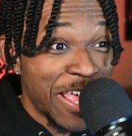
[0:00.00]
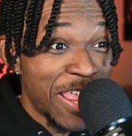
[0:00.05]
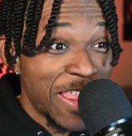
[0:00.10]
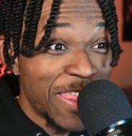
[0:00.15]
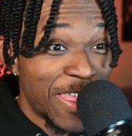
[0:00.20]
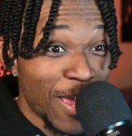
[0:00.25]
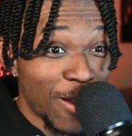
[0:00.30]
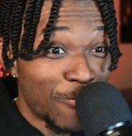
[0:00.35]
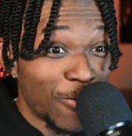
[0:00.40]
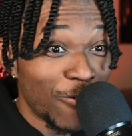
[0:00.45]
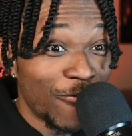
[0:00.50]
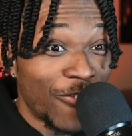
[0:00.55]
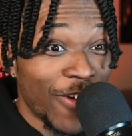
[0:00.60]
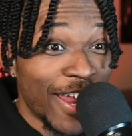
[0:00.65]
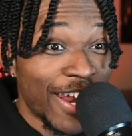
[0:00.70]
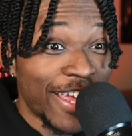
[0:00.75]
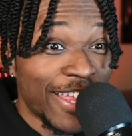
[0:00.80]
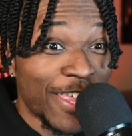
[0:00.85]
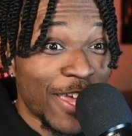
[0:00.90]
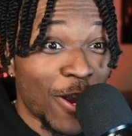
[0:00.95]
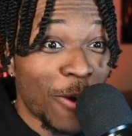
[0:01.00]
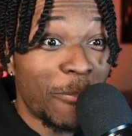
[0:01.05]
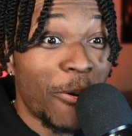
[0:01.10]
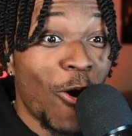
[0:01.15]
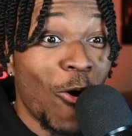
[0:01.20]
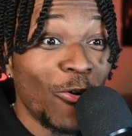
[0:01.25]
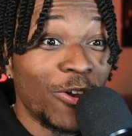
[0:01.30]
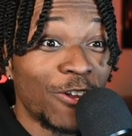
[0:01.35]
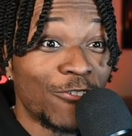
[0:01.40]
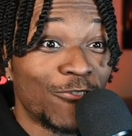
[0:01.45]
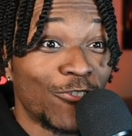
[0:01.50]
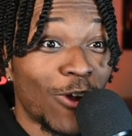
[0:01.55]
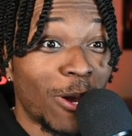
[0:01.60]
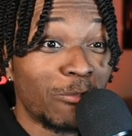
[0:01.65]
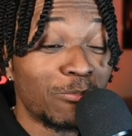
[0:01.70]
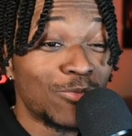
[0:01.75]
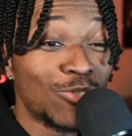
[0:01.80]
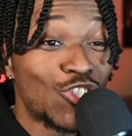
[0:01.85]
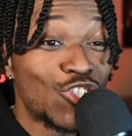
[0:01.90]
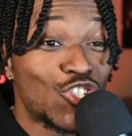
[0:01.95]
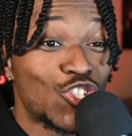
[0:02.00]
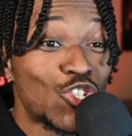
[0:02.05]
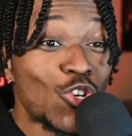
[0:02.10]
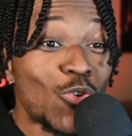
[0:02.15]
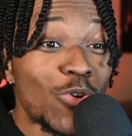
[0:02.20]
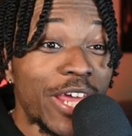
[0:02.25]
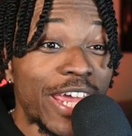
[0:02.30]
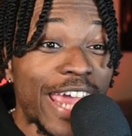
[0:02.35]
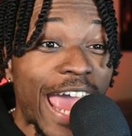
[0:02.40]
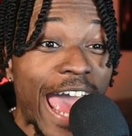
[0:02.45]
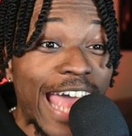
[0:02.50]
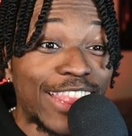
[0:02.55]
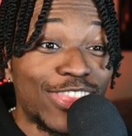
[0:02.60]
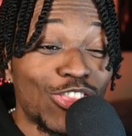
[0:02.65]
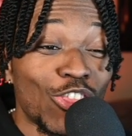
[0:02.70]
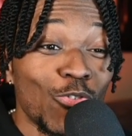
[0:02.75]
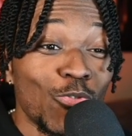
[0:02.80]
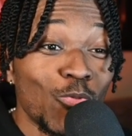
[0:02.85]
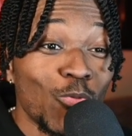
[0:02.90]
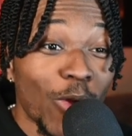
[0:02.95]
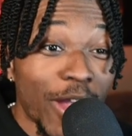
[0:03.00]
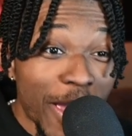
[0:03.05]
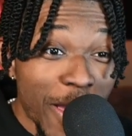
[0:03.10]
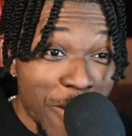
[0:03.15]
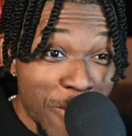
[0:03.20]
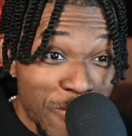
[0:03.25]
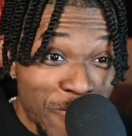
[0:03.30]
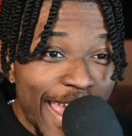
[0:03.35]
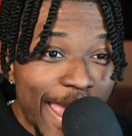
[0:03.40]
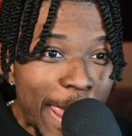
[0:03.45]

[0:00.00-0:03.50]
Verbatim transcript: they're preventing their opponent from shooting at the rim.